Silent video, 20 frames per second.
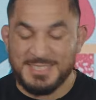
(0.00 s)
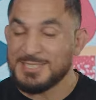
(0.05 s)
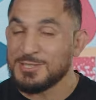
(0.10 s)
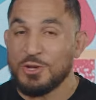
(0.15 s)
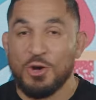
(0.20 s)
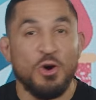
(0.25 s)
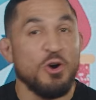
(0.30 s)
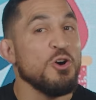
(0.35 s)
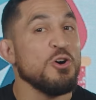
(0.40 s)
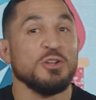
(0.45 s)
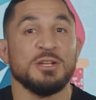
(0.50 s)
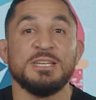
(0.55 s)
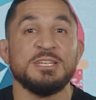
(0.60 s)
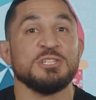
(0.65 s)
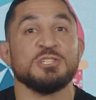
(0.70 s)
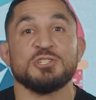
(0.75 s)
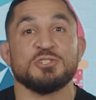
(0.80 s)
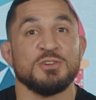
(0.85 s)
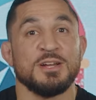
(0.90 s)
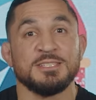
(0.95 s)
That's all he's
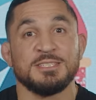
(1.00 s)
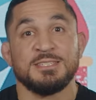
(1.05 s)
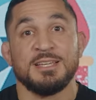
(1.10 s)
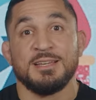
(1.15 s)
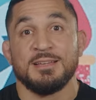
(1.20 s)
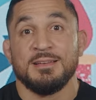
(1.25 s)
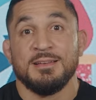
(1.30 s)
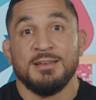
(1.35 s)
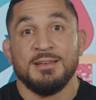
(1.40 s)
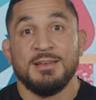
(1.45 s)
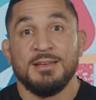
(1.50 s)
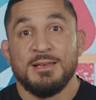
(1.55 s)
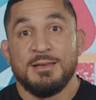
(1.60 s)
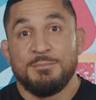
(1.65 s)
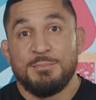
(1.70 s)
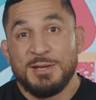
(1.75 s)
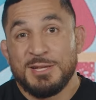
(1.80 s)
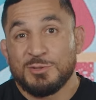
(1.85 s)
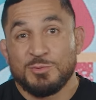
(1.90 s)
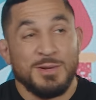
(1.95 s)
stressing.
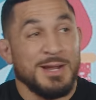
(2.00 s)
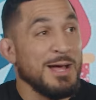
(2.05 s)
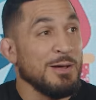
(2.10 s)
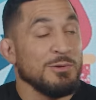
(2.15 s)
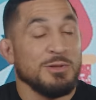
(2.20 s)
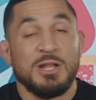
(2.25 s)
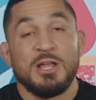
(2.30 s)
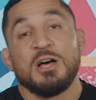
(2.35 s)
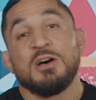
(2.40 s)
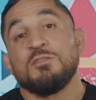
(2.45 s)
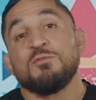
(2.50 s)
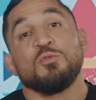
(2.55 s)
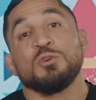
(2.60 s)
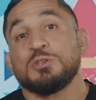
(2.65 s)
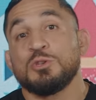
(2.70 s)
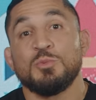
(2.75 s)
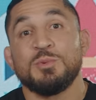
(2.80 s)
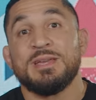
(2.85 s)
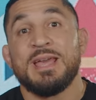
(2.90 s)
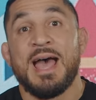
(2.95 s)
Because without love,
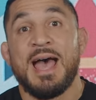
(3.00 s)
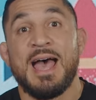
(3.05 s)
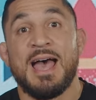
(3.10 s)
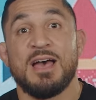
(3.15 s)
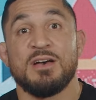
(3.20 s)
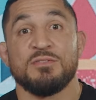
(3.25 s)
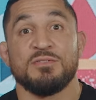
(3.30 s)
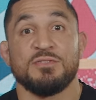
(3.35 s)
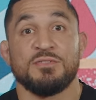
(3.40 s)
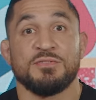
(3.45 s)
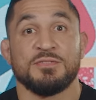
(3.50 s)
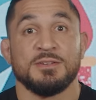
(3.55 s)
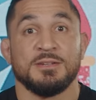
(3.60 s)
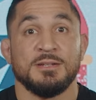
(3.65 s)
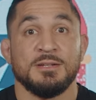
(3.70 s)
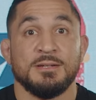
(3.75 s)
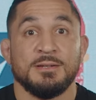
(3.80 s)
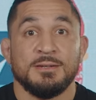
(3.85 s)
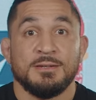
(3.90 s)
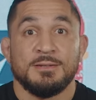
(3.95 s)
what do we have?
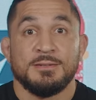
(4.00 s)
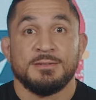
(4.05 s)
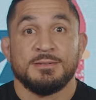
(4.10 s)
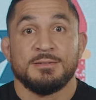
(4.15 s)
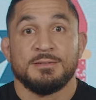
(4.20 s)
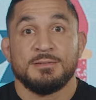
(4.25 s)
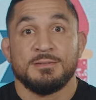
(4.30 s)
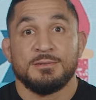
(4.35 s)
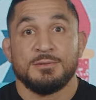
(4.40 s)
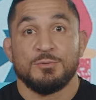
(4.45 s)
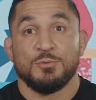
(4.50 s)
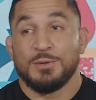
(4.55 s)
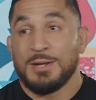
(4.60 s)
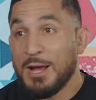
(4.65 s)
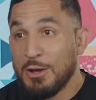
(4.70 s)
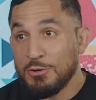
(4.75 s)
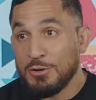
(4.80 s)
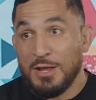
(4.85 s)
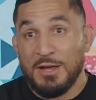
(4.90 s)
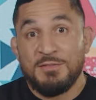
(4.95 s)

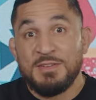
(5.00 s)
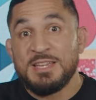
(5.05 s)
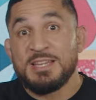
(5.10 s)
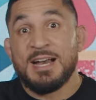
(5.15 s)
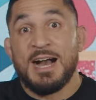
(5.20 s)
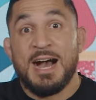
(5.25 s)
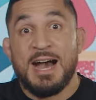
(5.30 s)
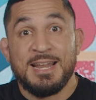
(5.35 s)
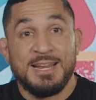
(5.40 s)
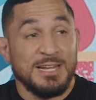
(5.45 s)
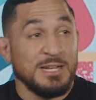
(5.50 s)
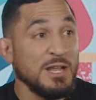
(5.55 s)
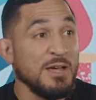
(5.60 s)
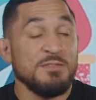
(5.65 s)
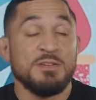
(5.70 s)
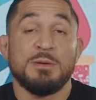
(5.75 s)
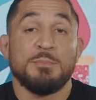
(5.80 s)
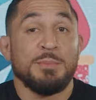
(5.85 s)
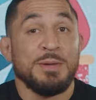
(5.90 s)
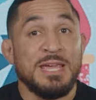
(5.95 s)
Without loving God and
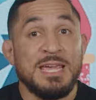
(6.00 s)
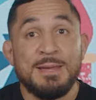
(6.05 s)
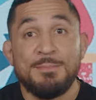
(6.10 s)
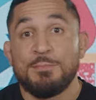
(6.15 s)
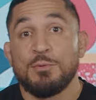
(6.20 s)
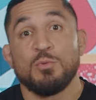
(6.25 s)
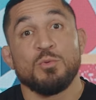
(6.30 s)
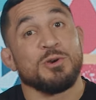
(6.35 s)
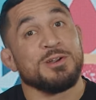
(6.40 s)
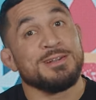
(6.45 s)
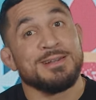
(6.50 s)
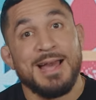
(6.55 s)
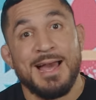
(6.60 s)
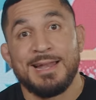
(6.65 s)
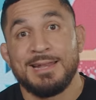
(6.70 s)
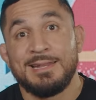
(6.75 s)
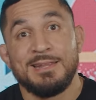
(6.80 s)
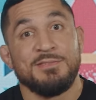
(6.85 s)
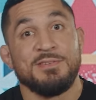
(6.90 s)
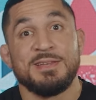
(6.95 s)
loving people, we're
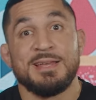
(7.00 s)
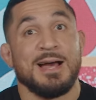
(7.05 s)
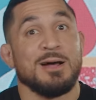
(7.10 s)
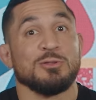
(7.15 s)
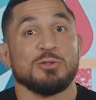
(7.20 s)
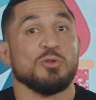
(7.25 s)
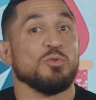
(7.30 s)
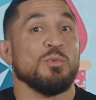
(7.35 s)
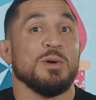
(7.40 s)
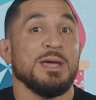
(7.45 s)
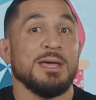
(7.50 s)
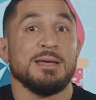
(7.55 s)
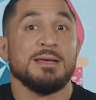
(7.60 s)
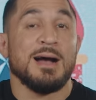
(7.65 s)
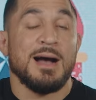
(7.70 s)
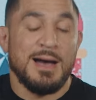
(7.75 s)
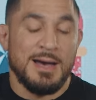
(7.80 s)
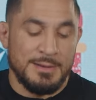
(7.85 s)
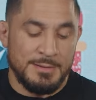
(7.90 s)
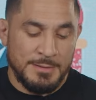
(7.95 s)
not living out the way
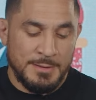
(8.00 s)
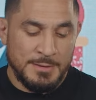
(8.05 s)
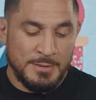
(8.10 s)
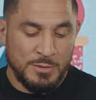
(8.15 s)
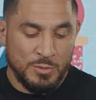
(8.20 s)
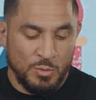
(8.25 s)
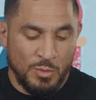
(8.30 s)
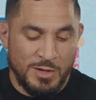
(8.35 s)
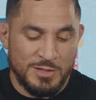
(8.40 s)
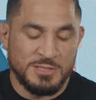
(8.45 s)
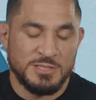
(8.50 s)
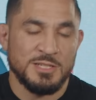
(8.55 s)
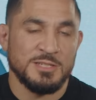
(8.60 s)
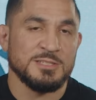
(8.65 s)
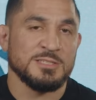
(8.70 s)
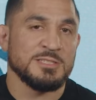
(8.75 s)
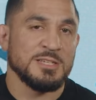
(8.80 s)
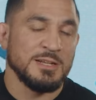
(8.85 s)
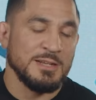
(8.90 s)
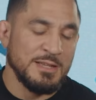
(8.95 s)
God wants
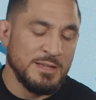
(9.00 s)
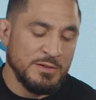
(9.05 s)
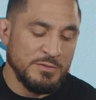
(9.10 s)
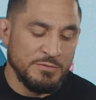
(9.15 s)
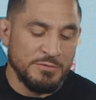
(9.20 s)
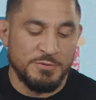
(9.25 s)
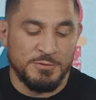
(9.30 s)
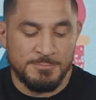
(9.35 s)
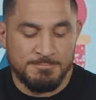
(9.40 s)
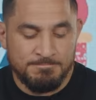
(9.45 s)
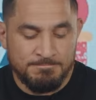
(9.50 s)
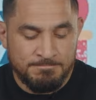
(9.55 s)
us to live.